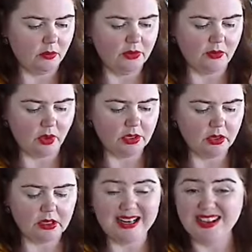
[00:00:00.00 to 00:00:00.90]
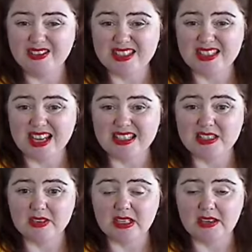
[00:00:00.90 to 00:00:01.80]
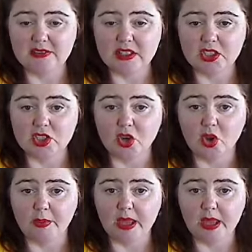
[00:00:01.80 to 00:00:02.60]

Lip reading: we've only got 11 skeins of it left in the shop.